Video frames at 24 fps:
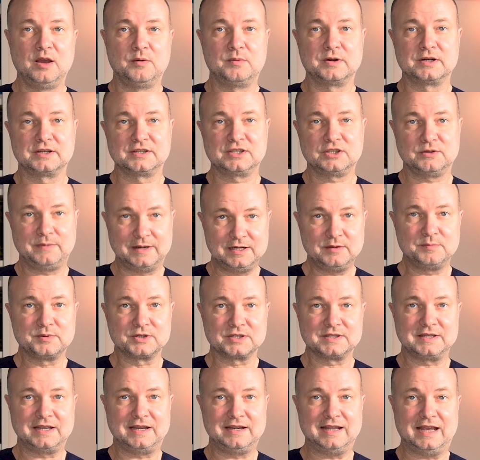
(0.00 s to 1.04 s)
whereas
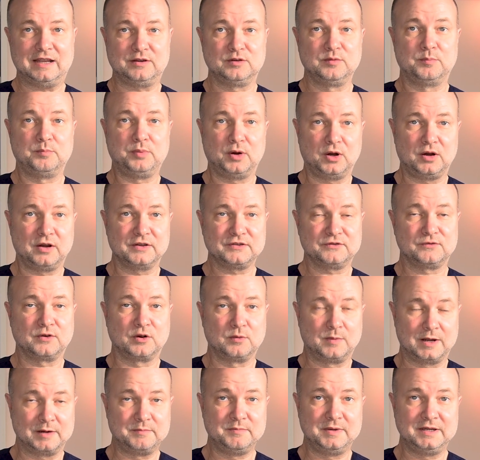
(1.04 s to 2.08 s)
20% had to pause
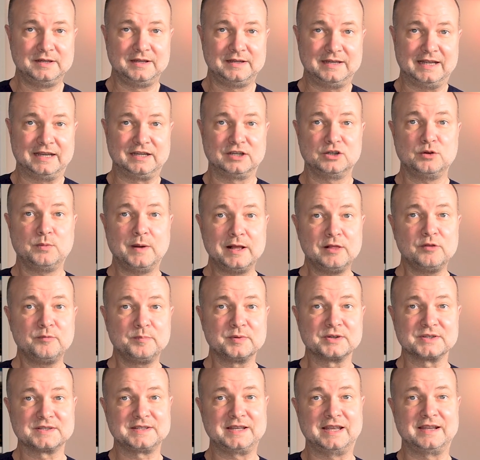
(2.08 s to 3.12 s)
for 1 minute and
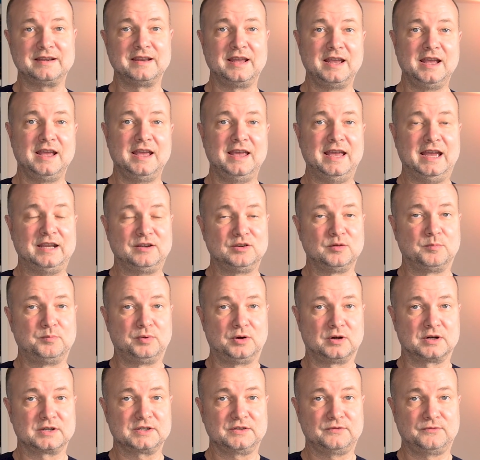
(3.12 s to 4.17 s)
12% had to
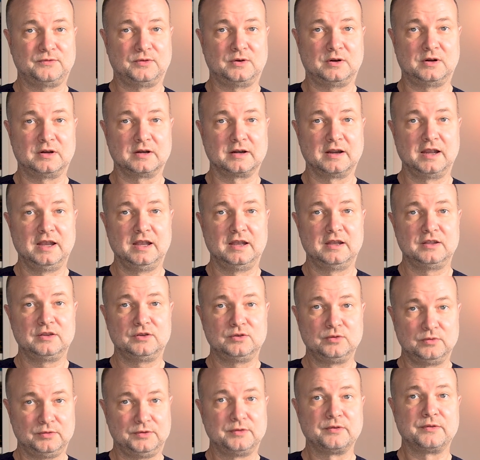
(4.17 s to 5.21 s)
pause for
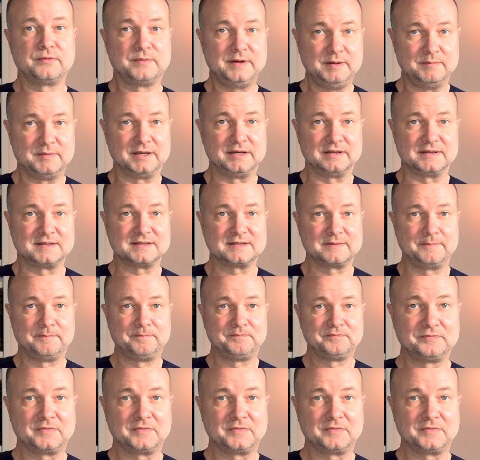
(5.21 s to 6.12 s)
2 to 3 minutes.